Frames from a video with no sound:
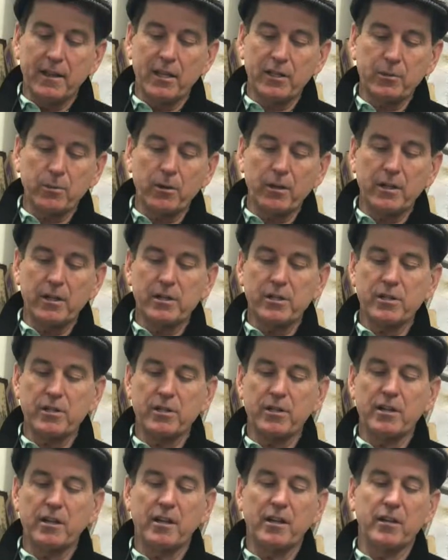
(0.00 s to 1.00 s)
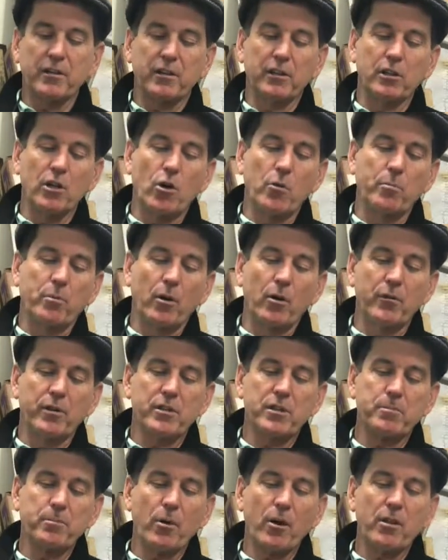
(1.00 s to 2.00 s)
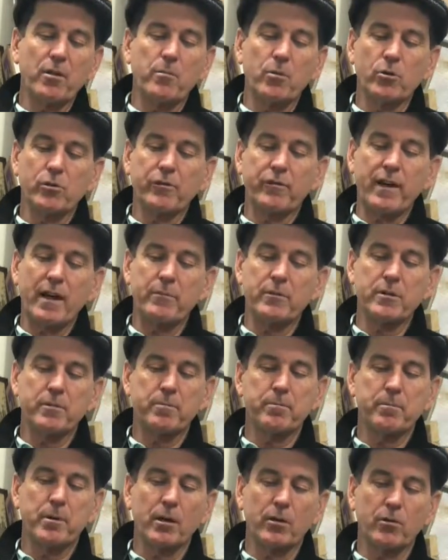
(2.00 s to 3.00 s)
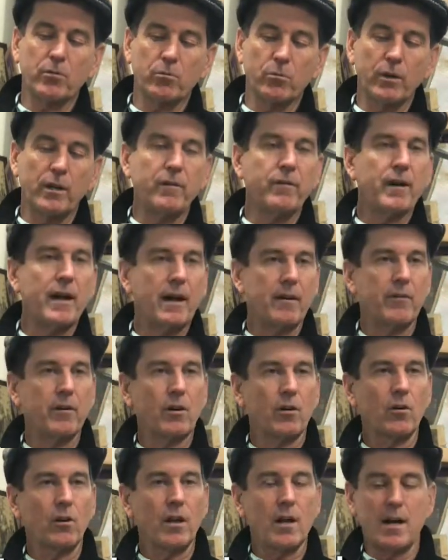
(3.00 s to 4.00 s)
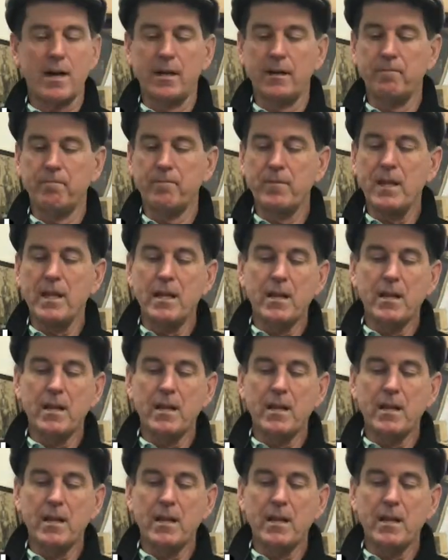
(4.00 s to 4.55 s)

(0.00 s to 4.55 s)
This one is the Low Pro. This is probably the most famous putter we have on our line.